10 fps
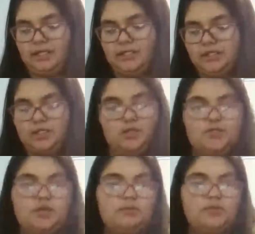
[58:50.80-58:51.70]
just close
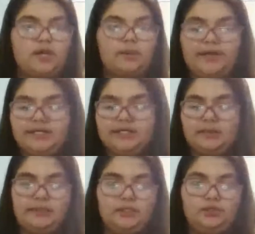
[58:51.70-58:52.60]
it up straight away, it's gonna
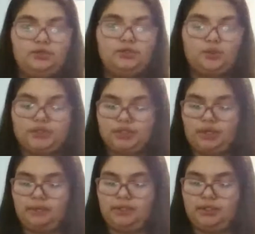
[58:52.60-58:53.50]
be a little too short. So
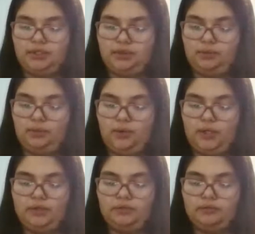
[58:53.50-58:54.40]
I'm gonna do
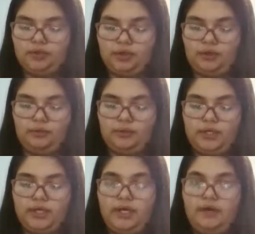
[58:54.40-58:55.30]
1 row
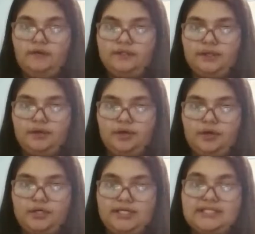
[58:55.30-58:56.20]
of single
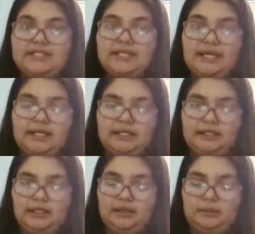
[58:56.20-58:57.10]
crochets, then
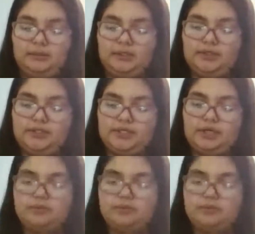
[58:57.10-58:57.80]
close it up.